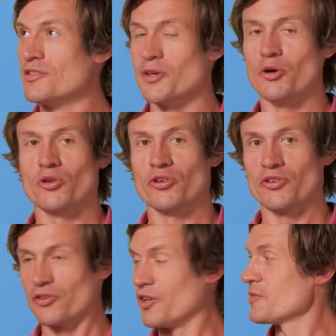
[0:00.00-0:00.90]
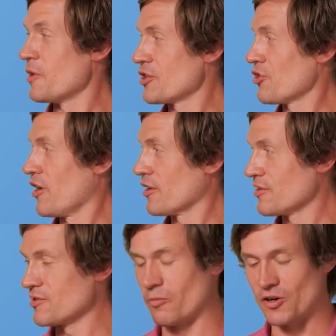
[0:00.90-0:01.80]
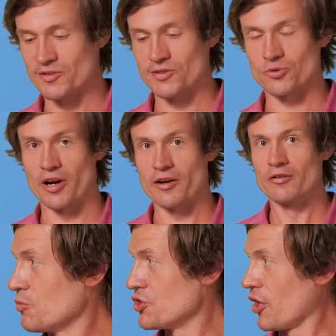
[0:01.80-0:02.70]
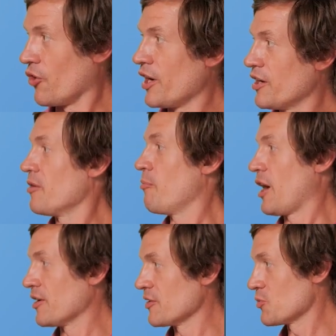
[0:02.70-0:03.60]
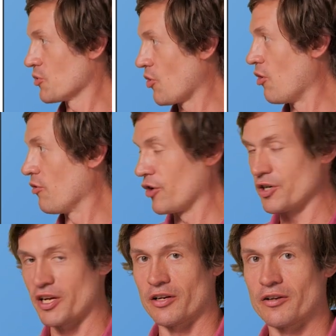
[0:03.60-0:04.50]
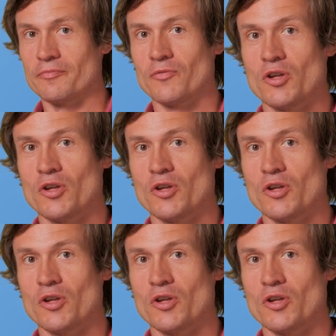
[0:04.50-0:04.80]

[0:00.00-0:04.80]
So let's make sure I can summarize this right. We generated embeddings with all of our data.